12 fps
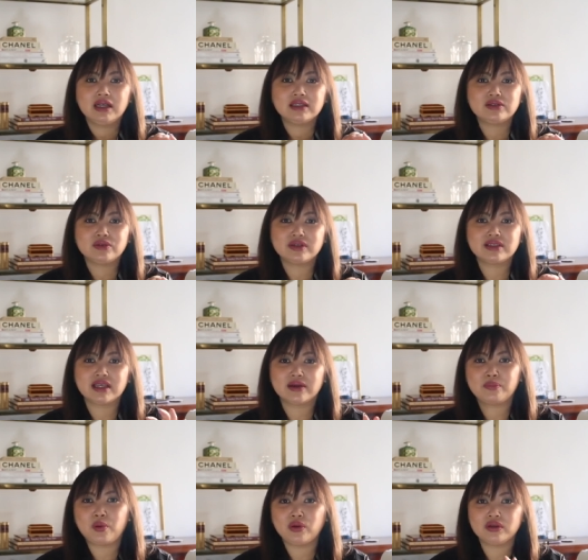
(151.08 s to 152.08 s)
So it's
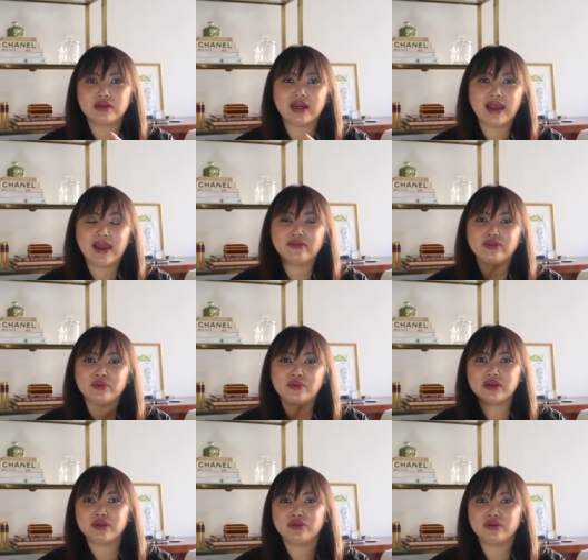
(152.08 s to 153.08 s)
like Paul,
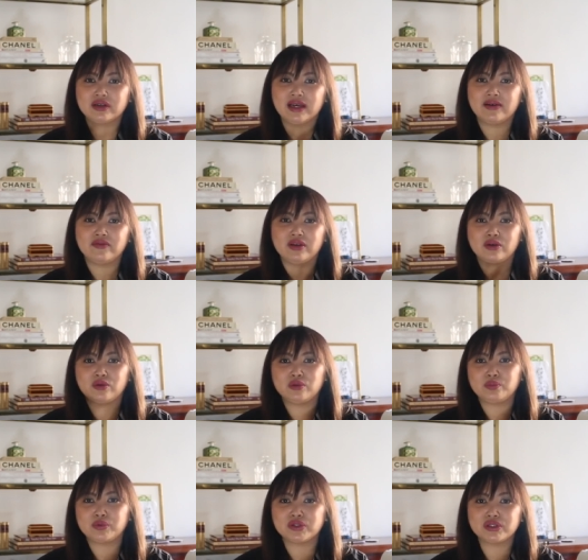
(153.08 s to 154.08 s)
everyone in New York have their
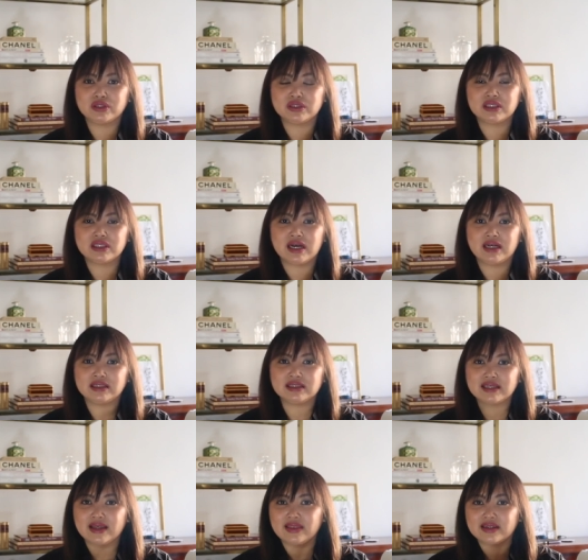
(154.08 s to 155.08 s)
own personal
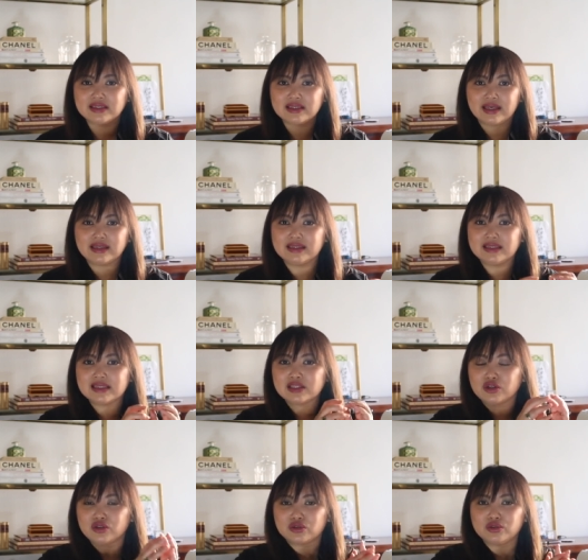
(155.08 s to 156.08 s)
styles and there's like these
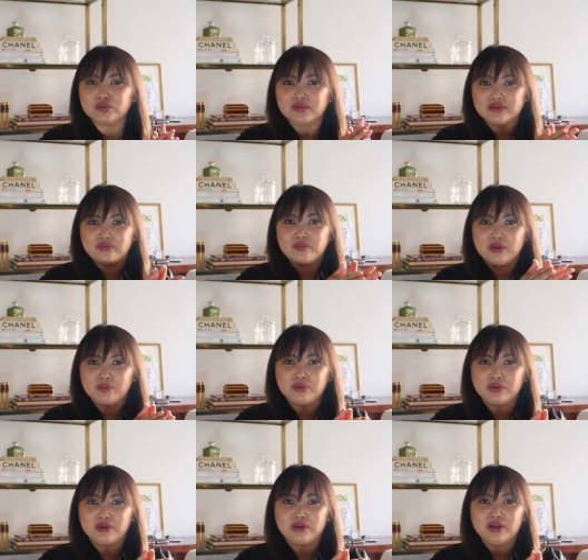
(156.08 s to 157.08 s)
groups of
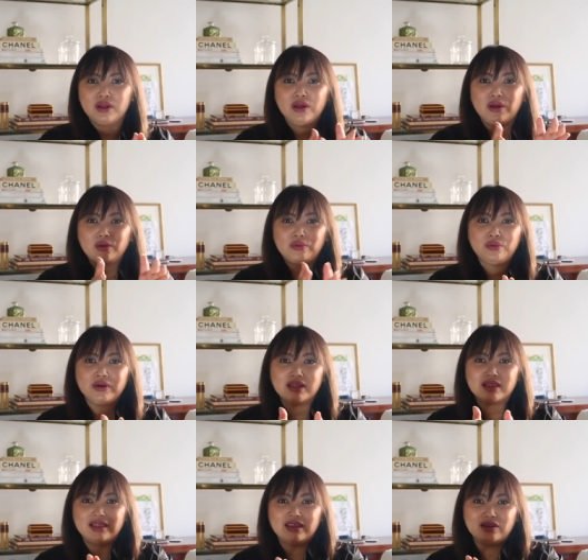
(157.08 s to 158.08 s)
people
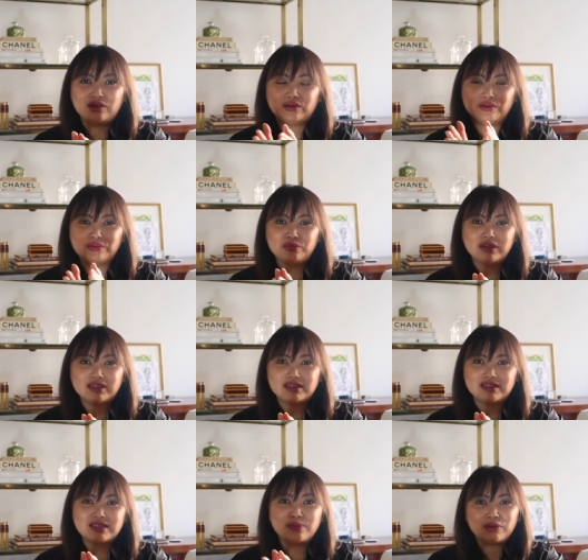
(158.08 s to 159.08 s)
with you know with
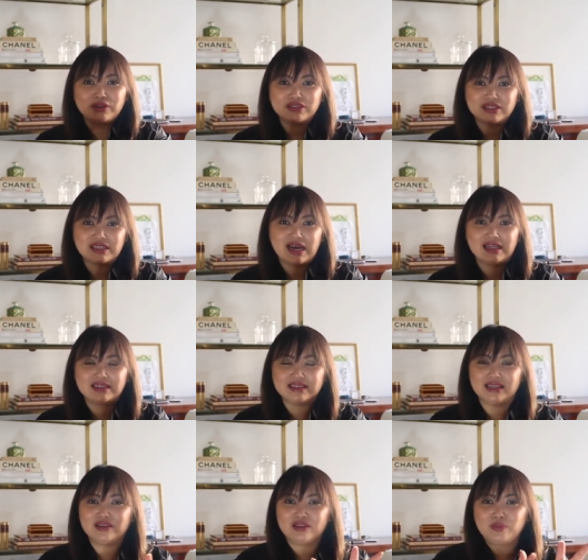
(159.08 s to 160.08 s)
similar styles
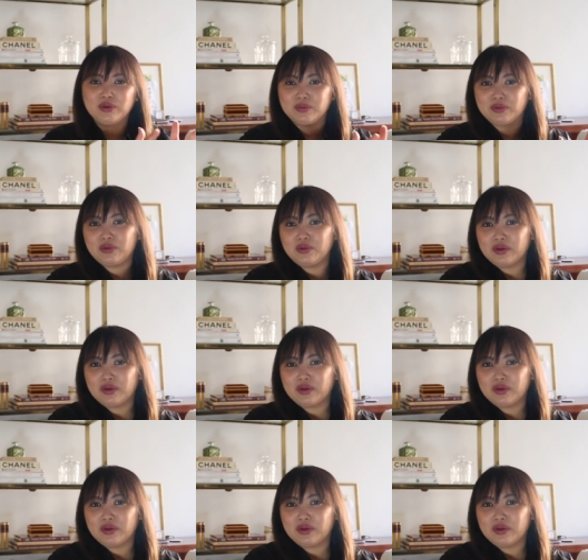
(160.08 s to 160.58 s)
like the people who